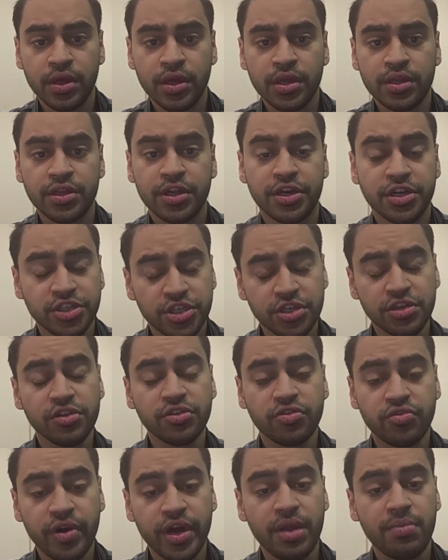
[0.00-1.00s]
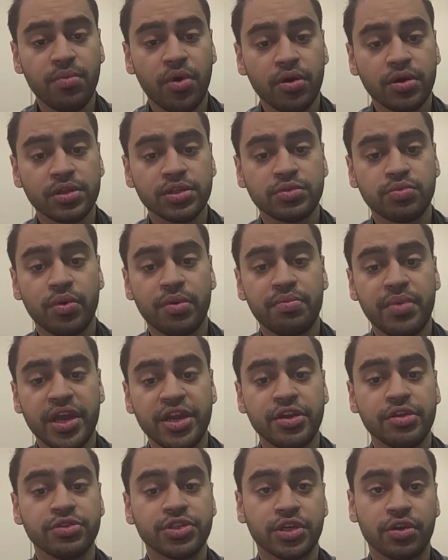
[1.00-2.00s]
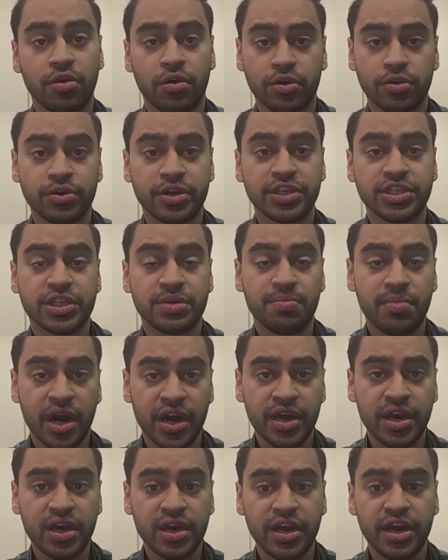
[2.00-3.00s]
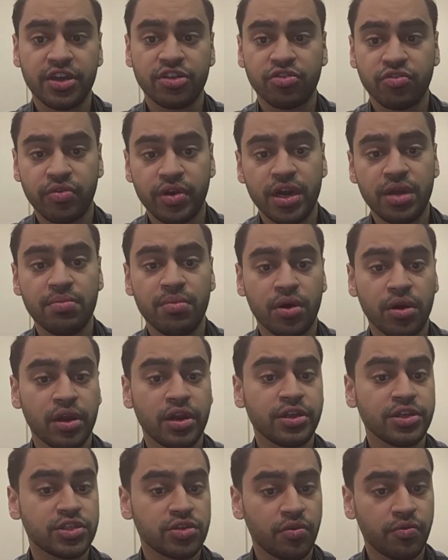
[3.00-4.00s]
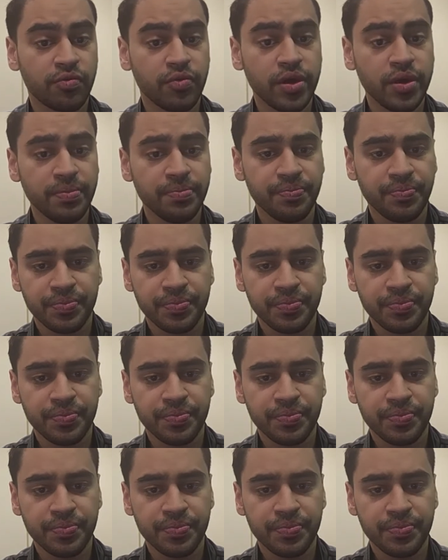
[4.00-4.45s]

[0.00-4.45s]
The digital 3D models were made using Autodesk Maya, a 3D modeling software.